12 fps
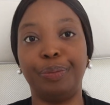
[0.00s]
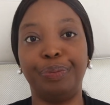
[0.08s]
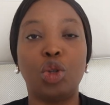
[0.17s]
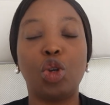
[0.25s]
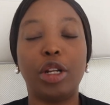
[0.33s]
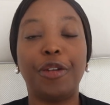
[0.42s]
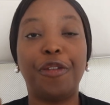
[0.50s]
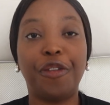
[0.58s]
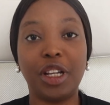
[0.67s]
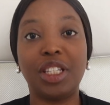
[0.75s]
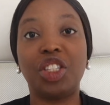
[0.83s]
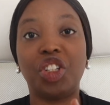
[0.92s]
So the
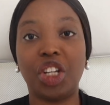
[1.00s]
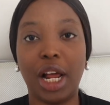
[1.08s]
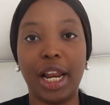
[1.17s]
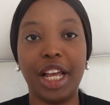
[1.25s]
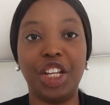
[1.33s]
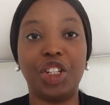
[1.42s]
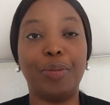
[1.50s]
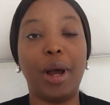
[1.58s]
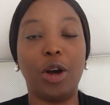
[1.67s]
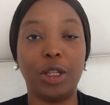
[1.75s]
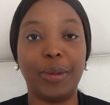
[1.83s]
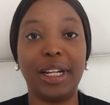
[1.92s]
first challenge my
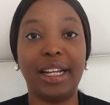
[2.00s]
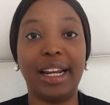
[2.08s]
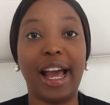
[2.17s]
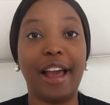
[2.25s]
husband and